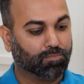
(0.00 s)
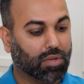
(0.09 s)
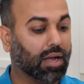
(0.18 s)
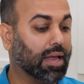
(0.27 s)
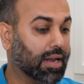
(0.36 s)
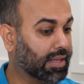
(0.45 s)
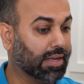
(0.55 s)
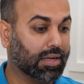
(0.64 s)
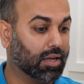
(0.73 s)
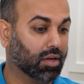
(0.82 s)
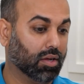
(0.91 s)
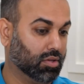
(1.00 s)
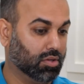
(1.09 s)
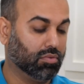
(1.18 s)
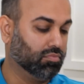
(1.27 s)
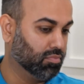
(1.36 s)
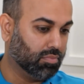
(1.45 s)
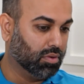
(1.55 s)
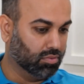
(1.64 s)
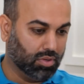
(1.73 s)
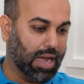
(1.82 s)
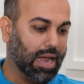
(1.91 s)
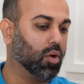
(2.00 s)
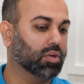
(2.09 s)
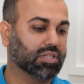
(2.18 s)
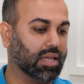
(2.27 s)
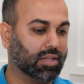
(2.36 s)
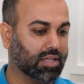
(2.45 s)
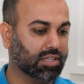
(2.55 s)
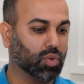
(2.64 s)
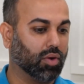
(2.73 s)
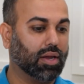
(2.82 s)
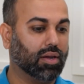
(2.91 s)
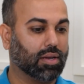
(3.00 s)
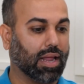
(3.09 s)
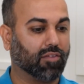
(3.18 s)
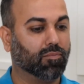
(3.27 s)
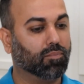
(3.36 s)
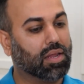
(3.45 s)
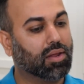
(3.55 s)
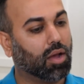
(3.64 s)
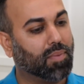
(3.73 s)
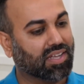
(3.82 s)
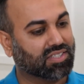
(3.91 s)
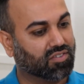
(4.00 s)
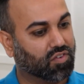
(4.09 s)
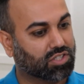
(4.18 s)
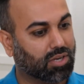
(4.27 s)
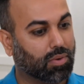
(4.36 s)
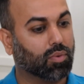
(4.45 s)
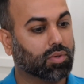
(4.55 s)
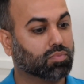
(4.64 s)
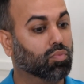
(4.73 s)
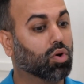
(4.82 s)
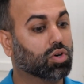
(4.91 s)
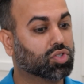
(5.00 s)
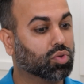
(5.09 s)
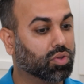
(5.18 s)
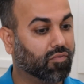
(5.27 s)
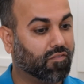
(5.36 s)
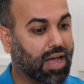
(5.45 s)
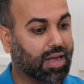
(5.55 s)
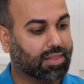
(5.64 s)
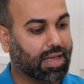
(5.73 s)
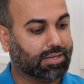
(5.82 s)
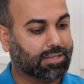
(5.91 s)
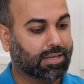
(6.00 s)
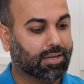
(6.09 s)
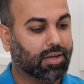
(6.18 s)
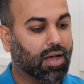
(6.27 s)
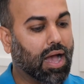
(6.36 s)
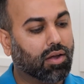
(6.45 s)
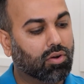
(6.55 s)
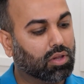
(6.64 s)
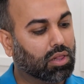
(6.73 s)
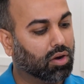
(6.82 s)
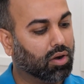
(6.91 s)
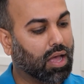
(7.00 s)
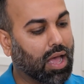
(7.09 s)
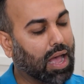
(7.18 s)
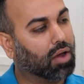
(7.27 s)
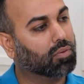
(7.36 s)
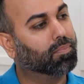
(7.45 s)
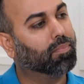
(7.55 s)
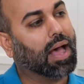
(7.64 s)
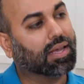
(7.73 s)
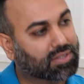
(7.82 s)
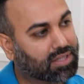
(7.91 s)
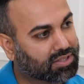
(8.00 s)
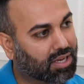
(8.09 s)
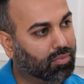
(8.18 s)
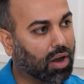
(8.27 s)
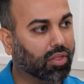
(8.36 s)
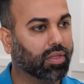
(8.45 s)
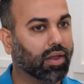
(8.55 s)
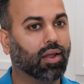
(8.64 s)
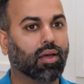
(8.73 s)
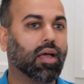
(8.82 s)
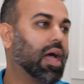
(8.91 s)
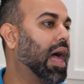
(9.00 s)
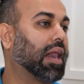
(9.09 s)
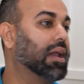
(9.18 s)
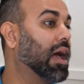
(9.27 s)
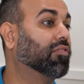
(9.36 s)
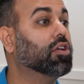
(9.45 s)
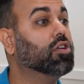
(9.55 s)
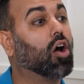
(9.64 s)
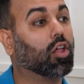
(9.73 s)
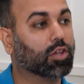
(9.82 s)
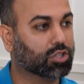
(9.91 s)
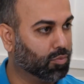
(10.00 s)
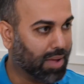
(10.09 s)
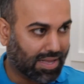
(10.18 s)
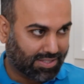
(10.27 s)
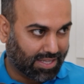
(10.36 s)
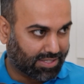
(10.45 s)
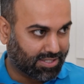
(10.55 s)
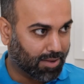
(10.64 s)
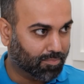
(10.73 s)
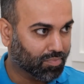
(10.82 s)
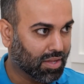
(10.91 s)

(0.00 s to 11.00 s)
again, I think I always say it this way, right? Like me not passing the first time around was more so the fact that I didn't really learn how to pass the exam rather than I didn't have the knowledge to pass the exam.